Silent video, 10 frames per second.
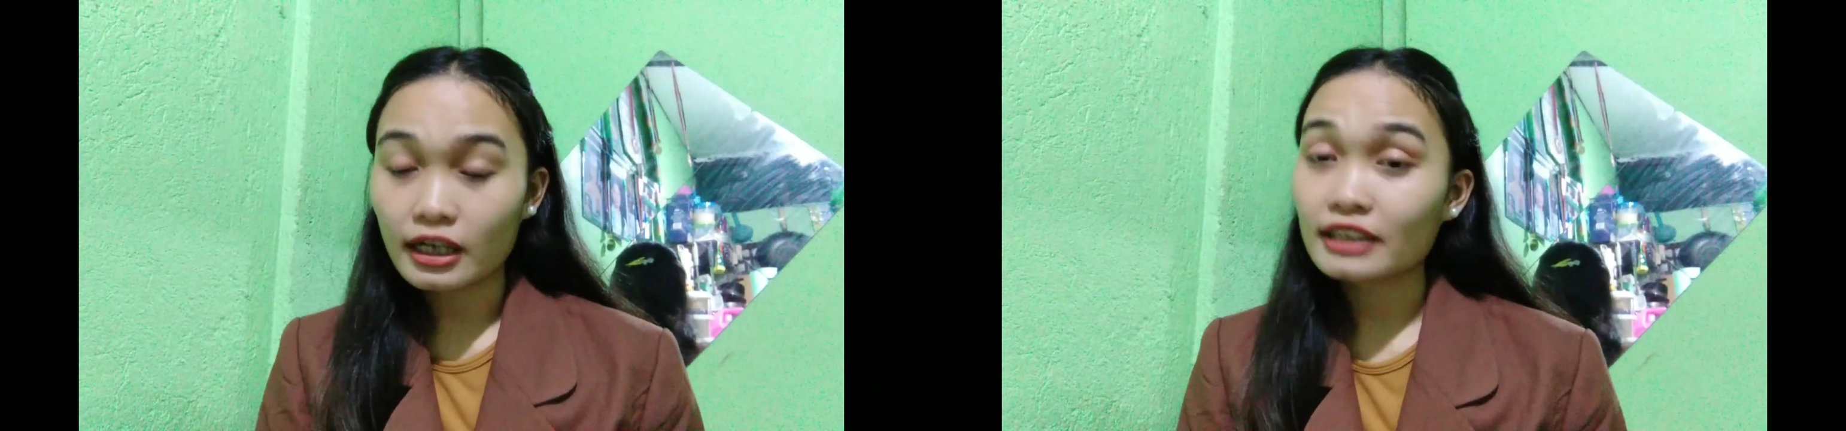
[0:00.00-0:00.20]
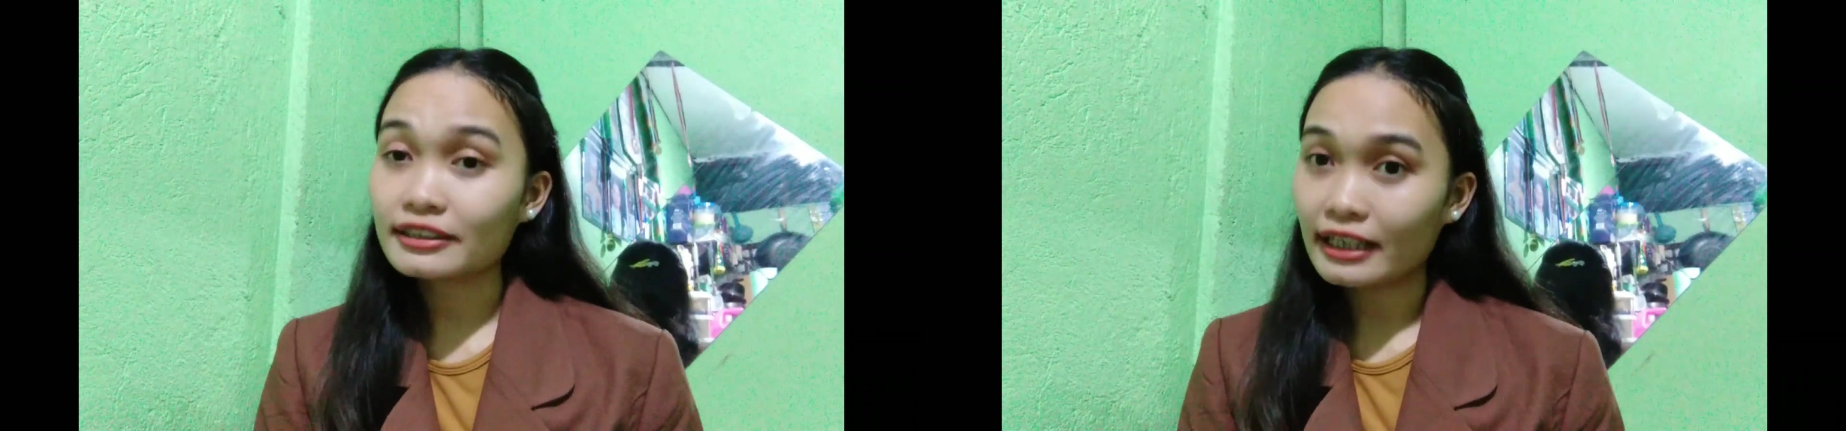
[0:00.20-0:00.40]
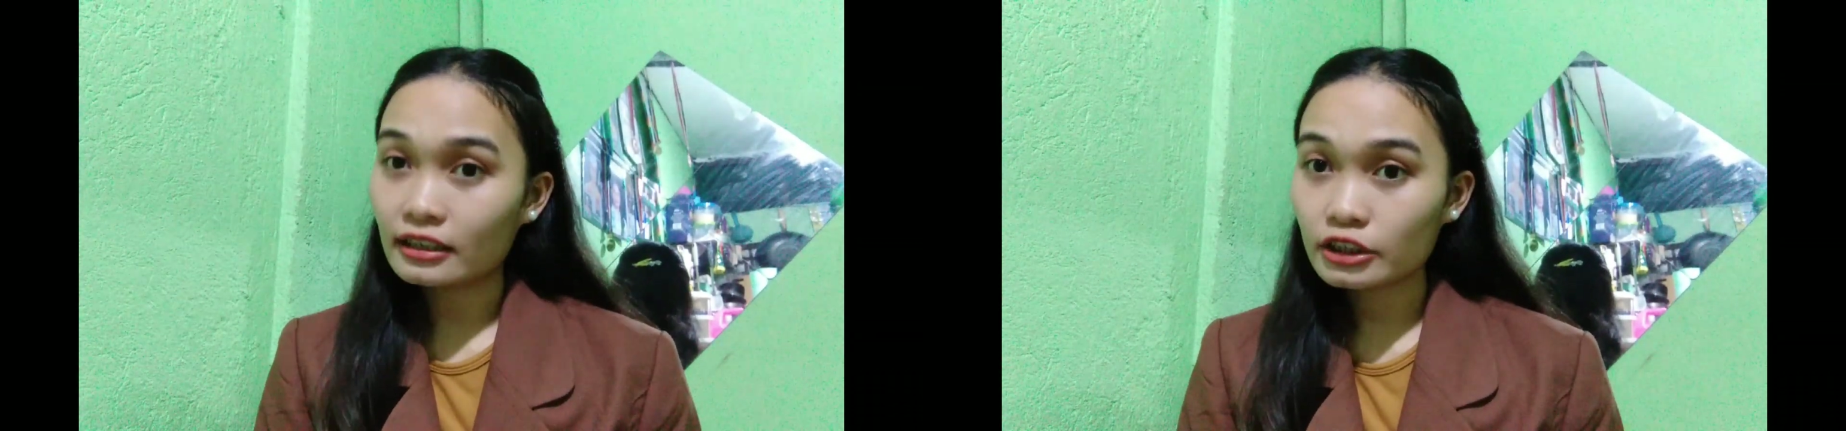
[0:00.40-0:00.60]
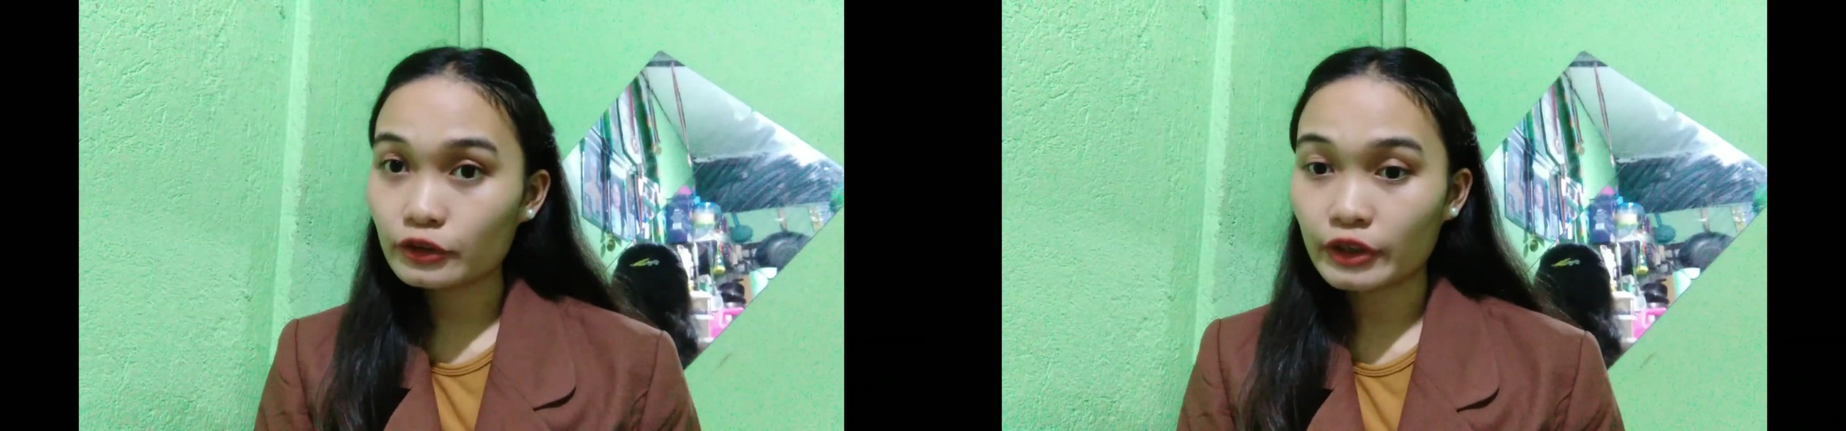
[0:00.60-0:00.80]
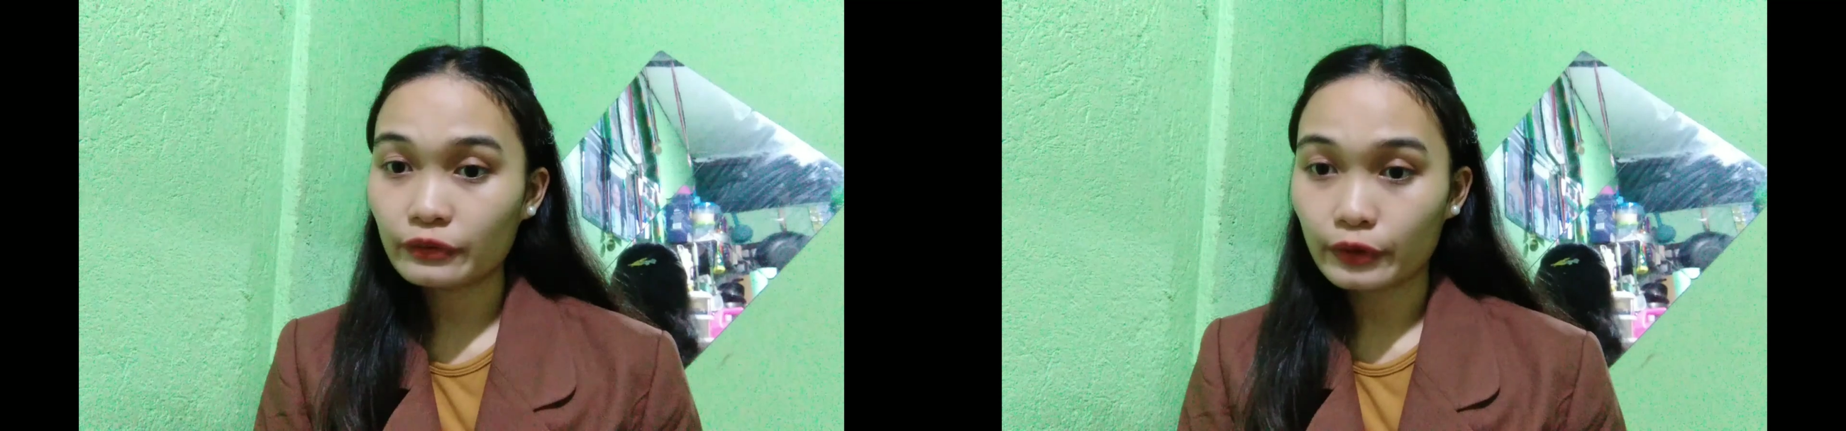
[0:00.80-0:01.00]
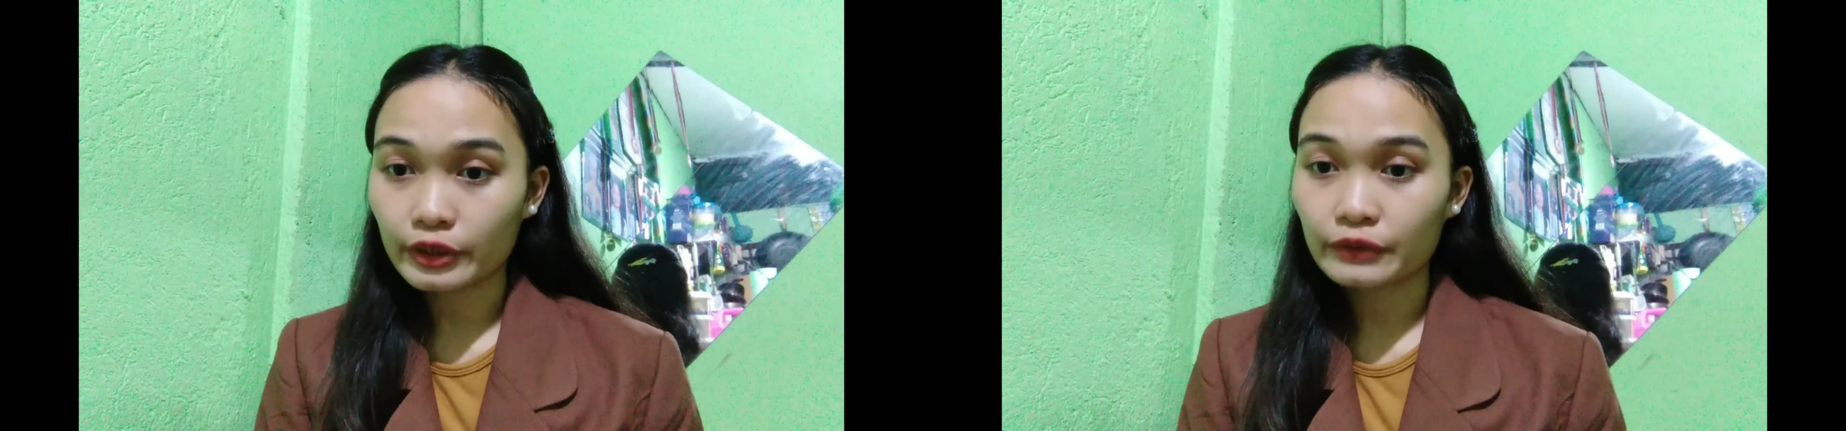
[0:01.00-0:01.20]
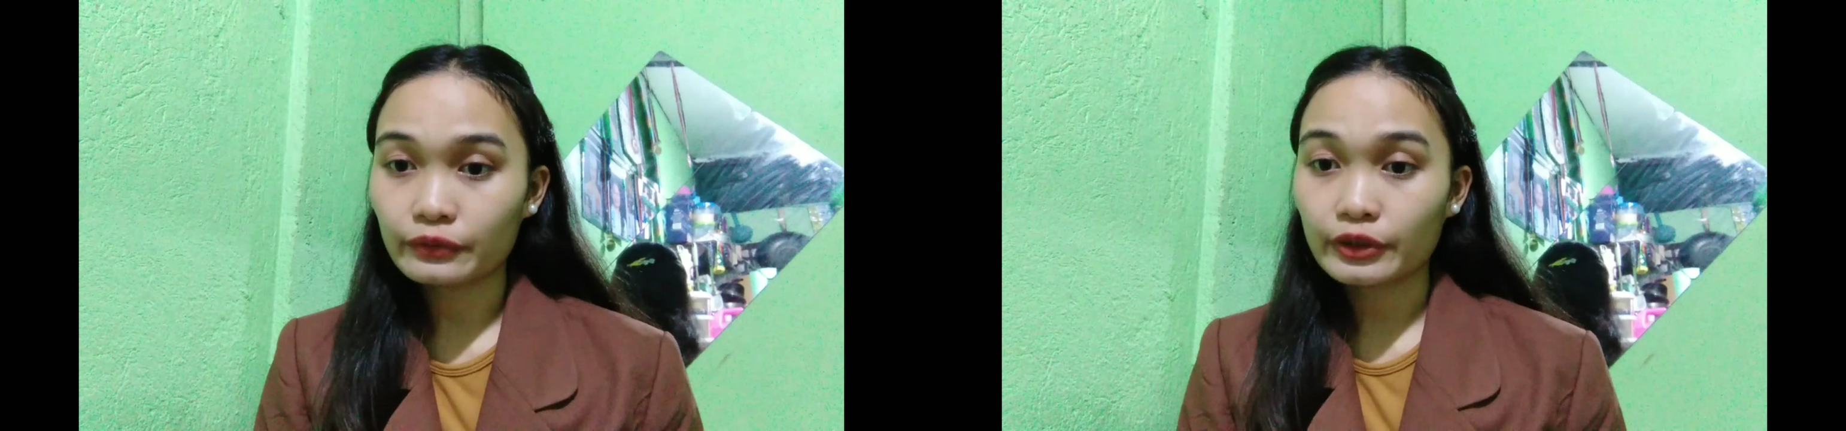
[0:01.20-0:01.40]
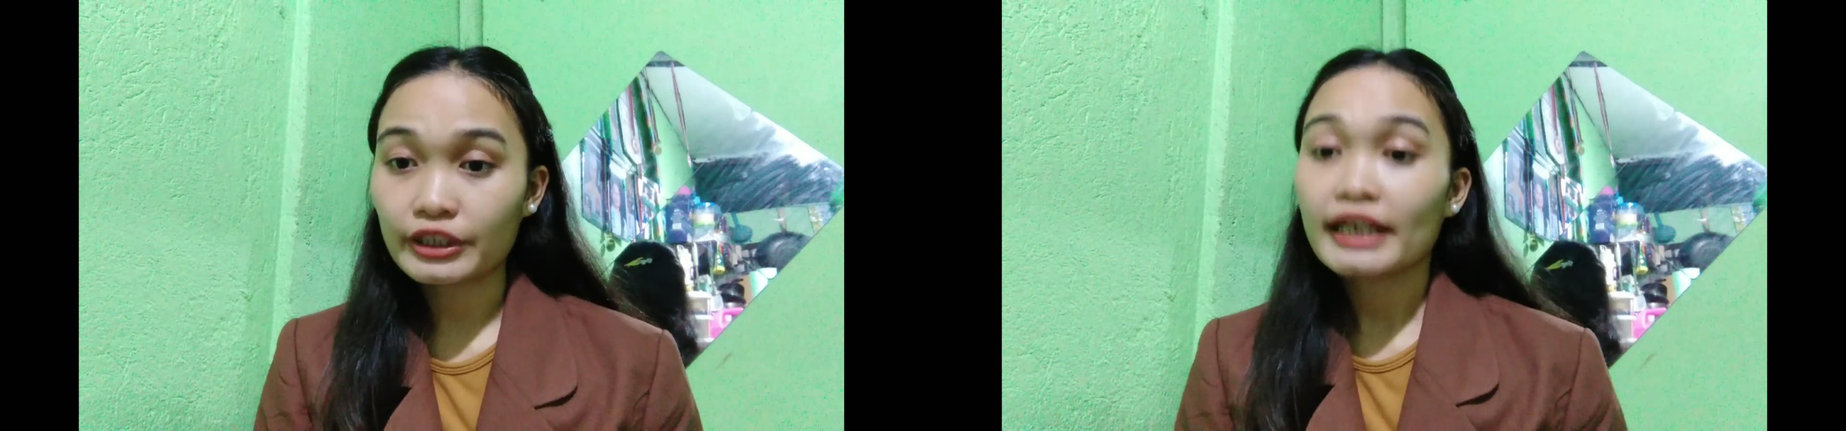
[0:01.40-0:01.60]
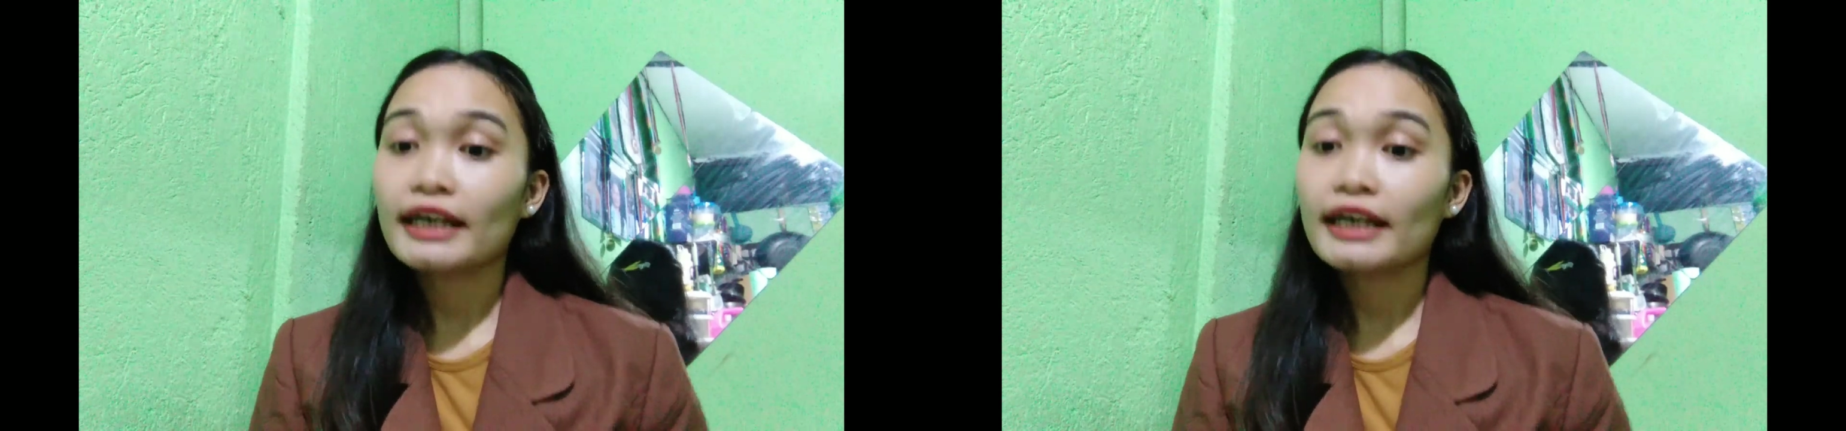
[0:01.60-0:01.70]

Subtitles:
Act 9344,